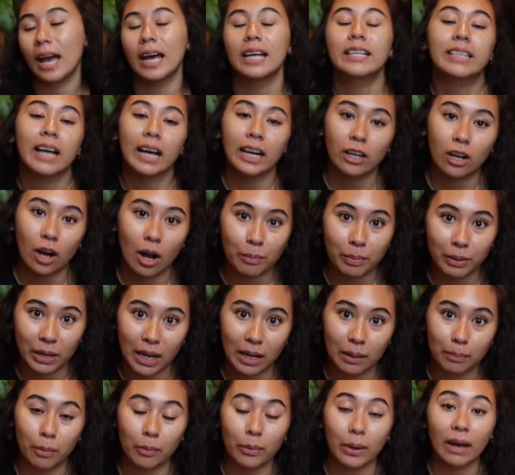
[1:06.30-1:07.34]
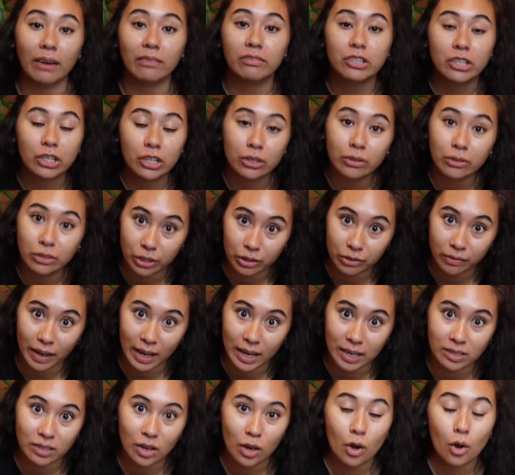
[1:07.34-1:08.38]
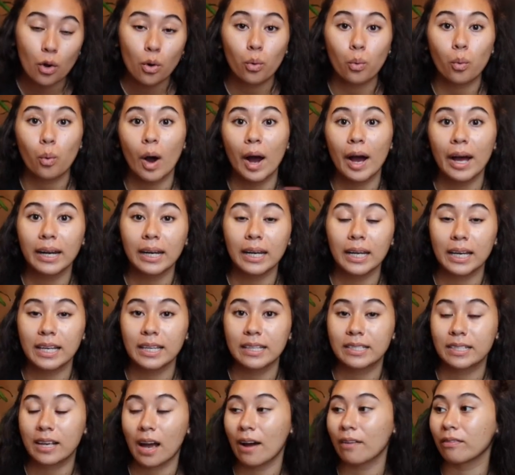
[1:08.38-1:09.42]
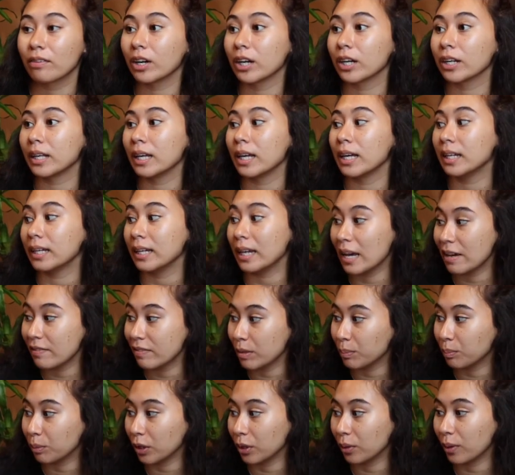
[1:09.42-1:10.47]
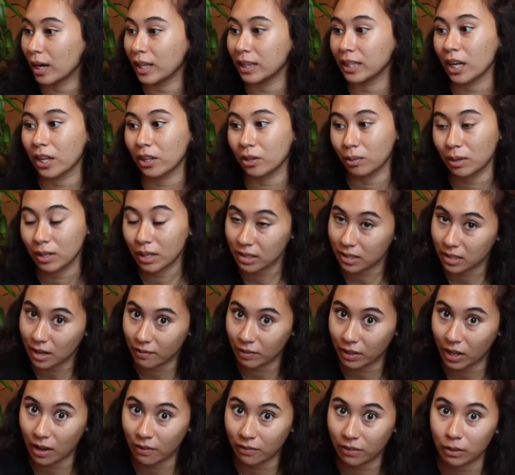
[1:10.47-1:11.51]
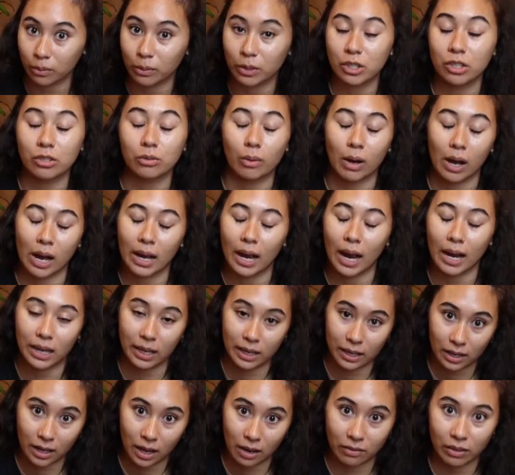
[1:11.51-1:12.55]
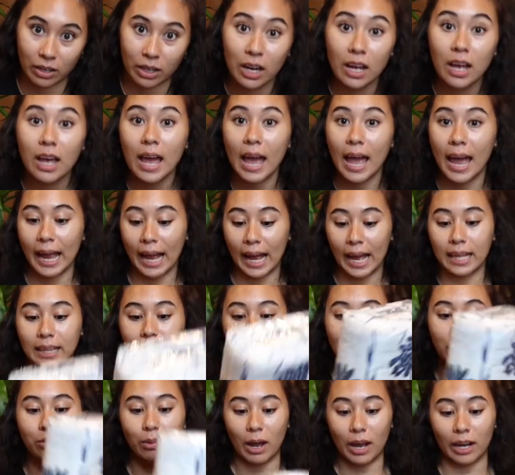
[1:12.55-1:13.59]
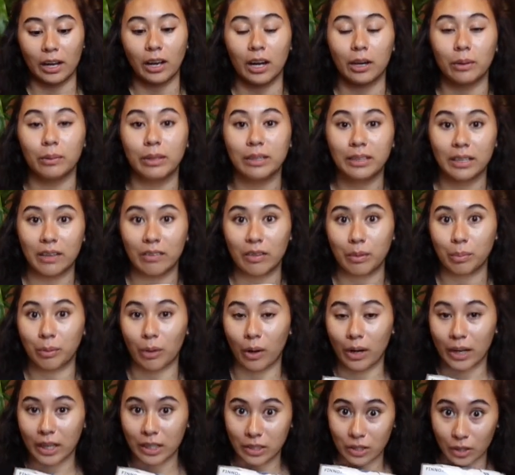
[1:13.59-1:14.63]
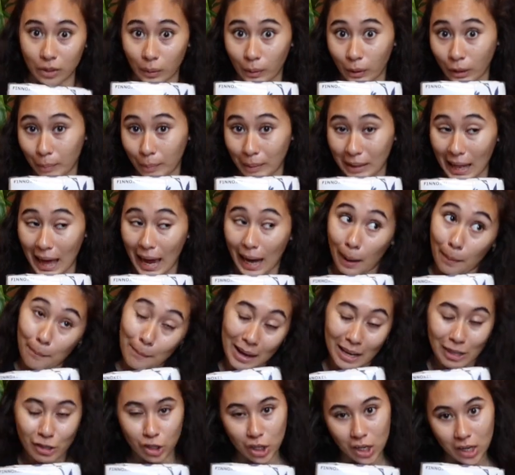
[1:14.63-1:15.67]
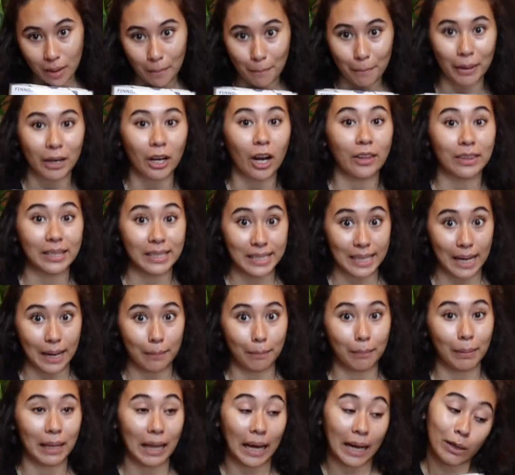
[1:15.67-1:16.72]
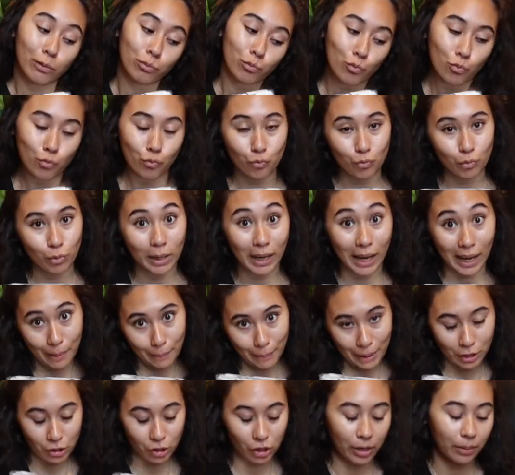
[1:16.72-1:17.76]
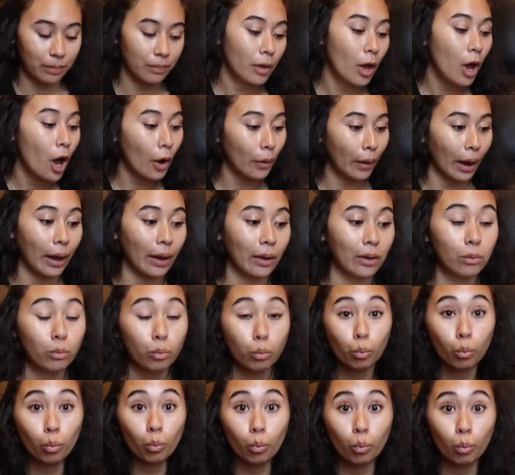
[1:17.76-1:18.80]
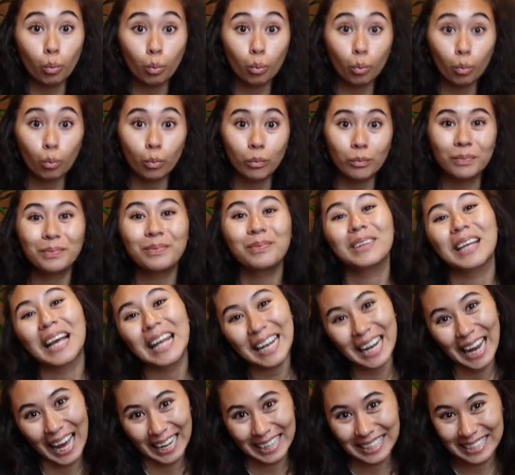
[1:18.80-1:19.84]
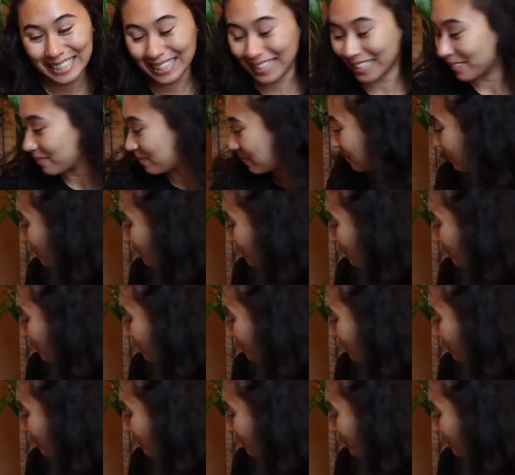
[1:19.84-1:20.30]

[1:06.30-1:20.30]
It's kind of complicated, but we have 2 duvets. One is covered in navy blue, and the other one doesn't have a cover, which is why I need a cover. And that's why I got it with navy blue on it, so it could be like mansion, but not the same, but like kind of mansion. Okay, next.